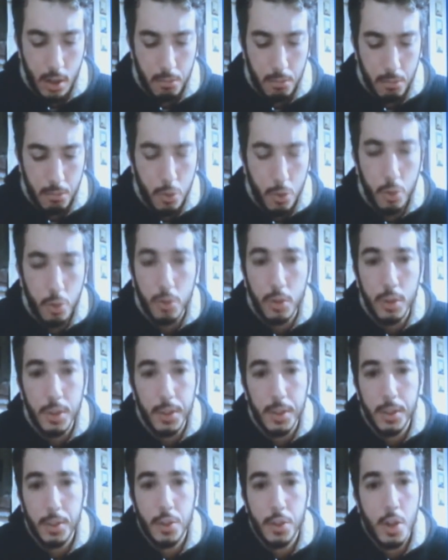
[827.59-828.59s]

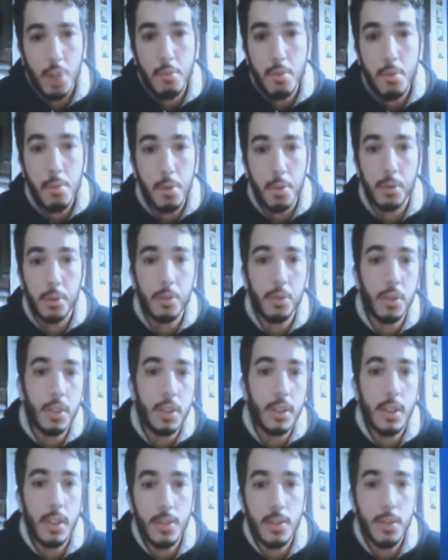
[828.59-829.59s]
good job
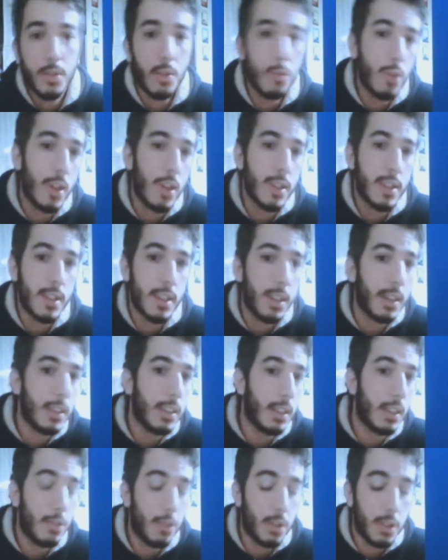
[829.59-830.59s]
opportunities from one
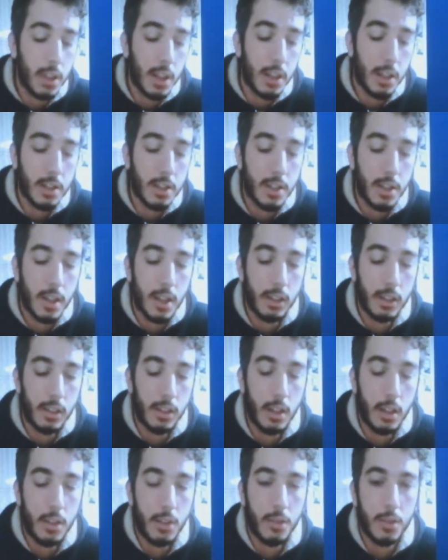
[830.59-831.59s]
side, and from the other side
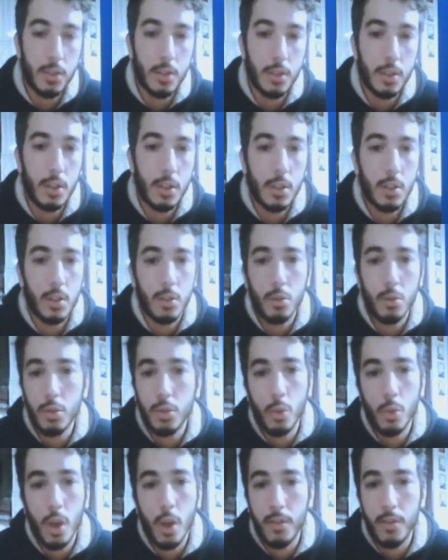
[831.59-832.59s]
they have a
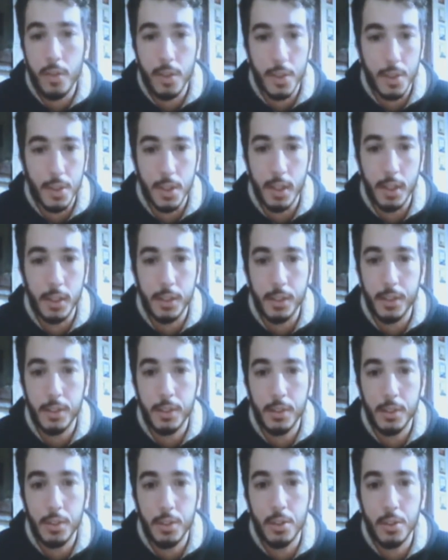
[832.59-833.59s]
good welfare state.
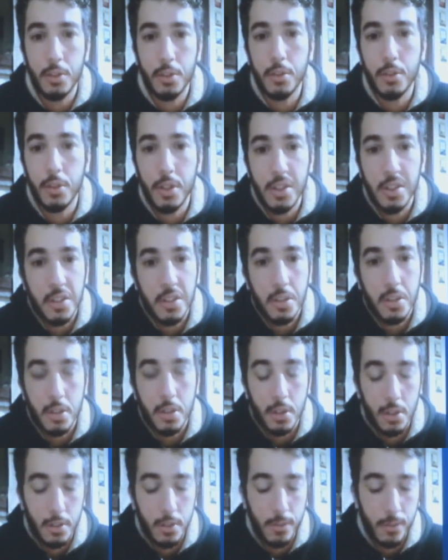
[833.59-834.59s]
You know,
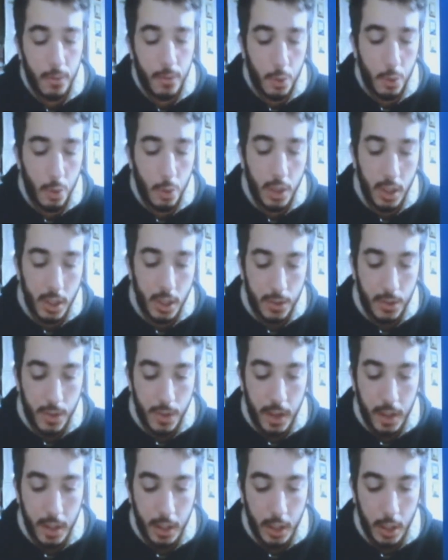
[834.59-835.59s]
this Sweden is
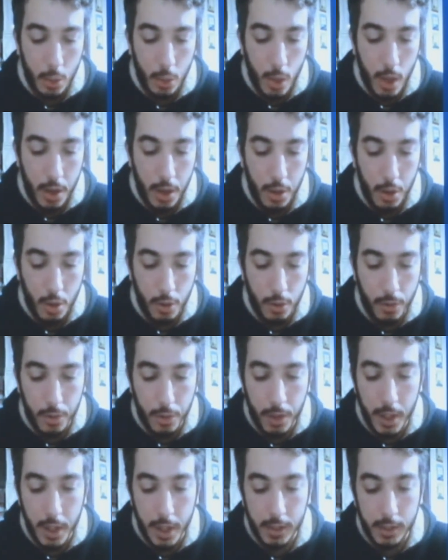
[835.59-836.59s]
very well known
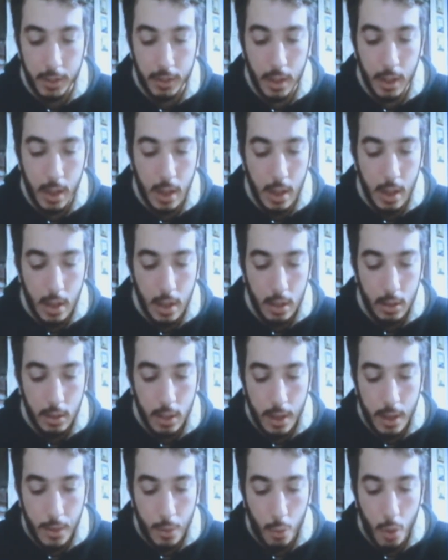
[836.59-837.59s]
for that.
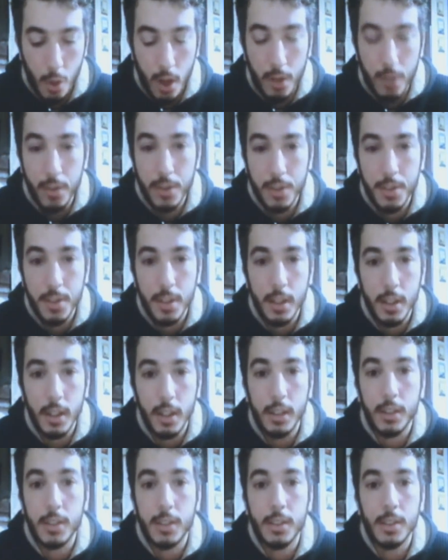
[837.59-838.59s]
They have a welfare
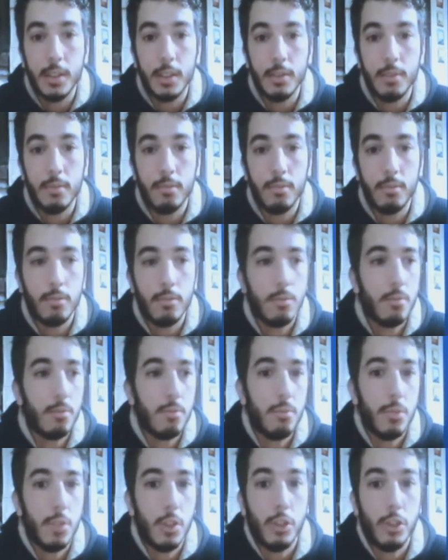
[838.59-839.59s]
state.
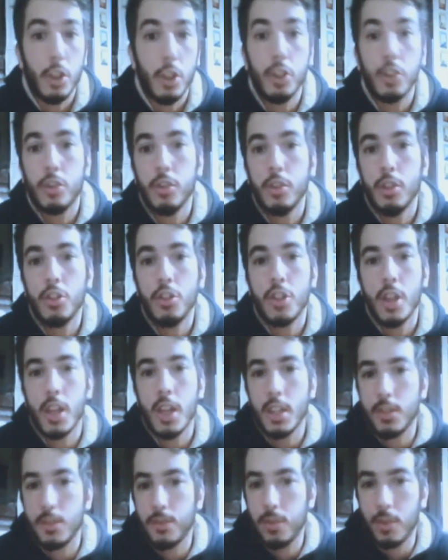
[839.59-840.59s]
Not
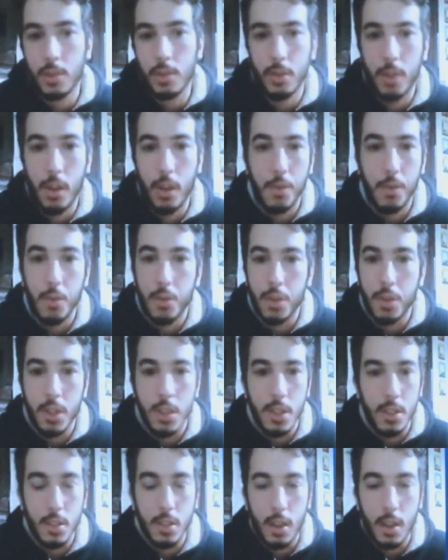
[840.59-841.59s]
just for
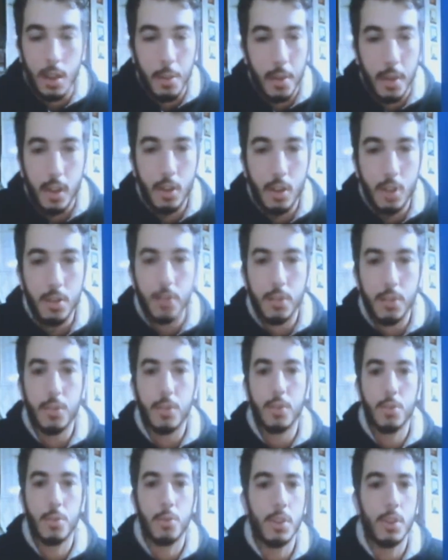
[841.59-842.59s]
refugees, I mean, also
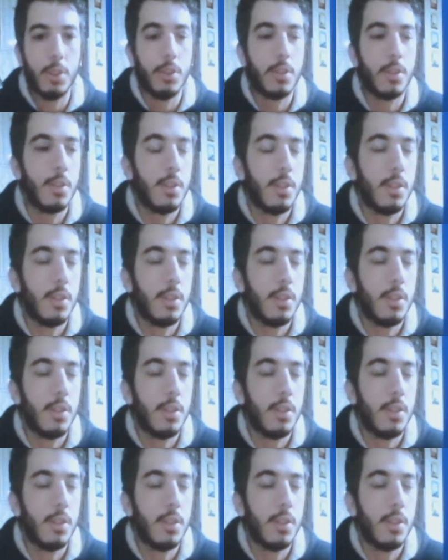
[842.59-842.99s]
for Swedish